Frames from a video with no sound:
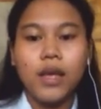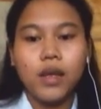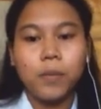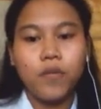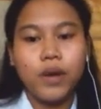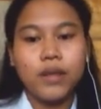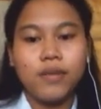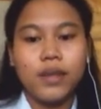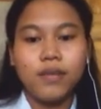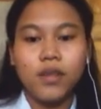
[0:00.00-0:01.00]
It
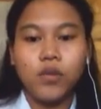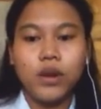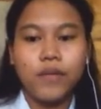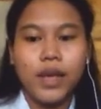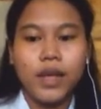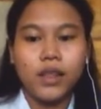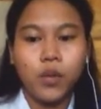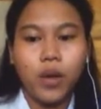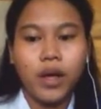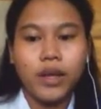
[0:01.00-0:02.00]
provides easy-to-navigate
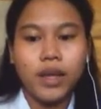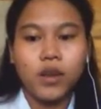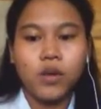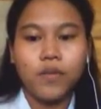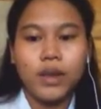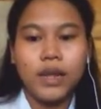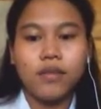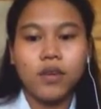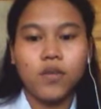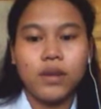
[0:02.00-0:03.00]
UI and
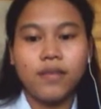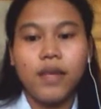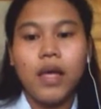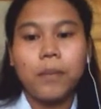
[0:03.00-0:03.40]
convenient service